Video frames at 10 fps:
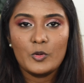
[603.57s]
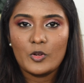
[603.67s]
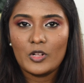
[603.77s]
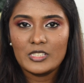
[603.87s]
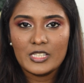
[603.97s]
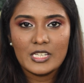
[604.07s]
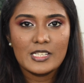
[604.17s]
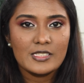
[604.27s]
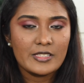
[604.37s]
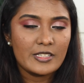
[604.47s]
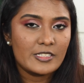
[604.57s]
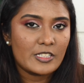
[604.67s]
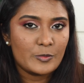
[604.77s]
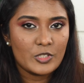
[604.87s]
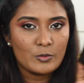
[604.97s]
put all the details in the
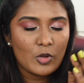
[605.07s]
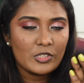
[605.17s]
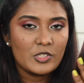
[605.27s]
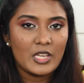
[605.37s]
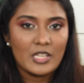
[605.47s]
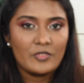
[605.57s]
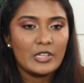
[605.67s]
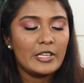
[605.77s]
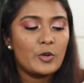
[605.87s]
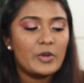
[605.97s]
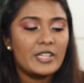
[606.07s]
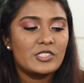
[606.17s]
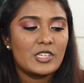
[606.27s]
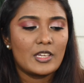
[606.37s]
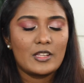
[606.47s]
description box. You can definitely go ahead
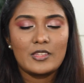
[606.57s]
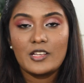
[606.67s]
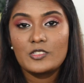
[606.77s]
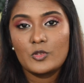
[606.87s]
and check it there.